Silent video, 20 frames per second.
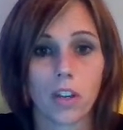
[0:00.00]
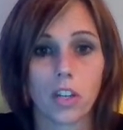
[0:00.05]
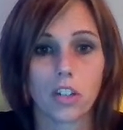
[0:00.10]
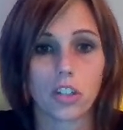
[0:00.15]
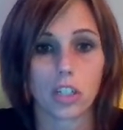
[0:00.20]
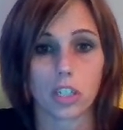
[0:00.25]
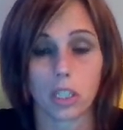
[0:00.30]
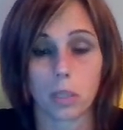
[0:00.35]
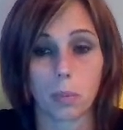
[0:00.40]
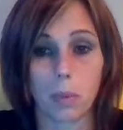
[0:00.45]

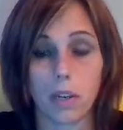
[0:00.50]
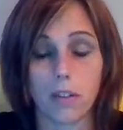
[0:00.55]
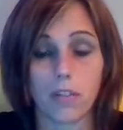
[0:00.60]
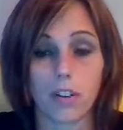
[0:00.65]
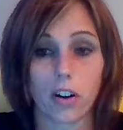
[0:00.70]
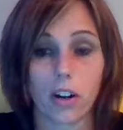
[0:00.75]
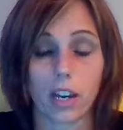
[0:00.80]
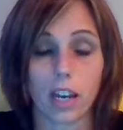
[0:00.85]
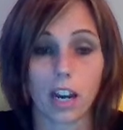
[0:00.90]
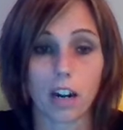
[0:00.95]
Just be
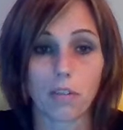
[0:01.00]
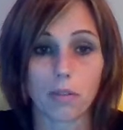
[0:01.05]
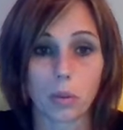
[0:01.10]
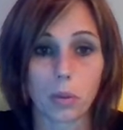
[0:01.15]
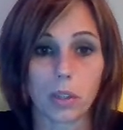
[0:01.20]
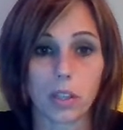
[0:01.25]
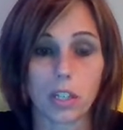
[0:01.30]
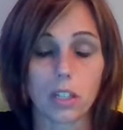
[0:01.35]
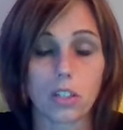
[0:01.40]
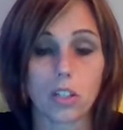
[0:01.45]
very careful
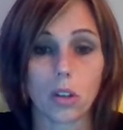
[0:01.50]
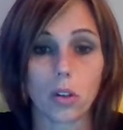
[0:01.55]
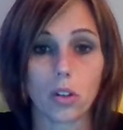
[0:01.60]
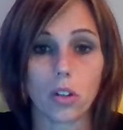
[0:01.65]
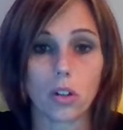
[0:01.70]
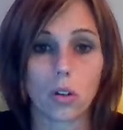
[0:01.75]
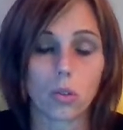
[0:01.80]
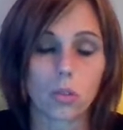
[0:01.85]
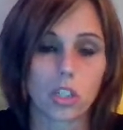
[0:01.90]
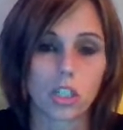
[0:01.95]
with this so you
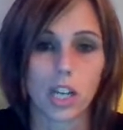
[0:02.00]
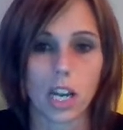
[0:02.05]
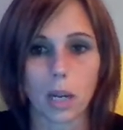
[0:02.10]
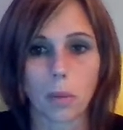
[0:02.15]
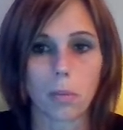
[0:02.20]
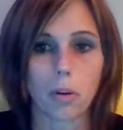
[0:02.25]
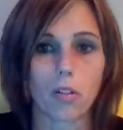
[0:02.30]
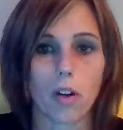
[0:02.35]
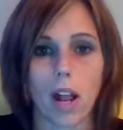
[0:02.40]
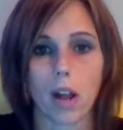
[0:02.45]
don't shake
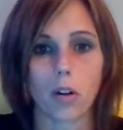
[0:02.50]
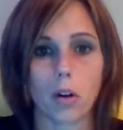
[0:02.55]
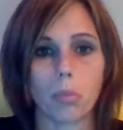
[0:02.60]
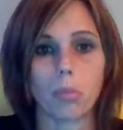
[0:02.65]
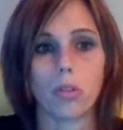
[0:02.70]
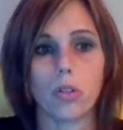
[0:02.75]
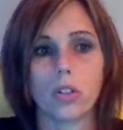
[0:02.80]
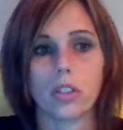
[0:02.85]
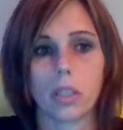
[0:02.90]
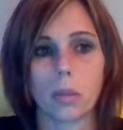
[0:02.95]
them around or
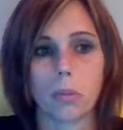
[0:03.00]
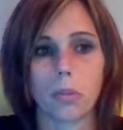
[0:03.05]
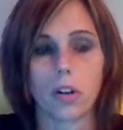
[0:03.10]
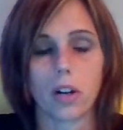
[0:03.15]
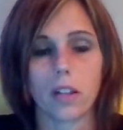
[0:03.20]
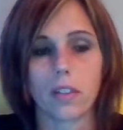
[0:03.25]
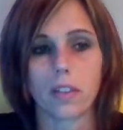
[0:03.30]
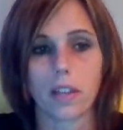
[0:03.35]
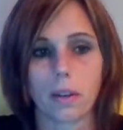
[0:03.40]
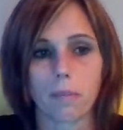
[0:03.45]
bruise them or
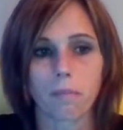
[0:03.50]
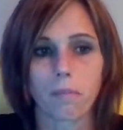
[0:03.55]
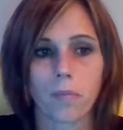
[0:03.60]
anything.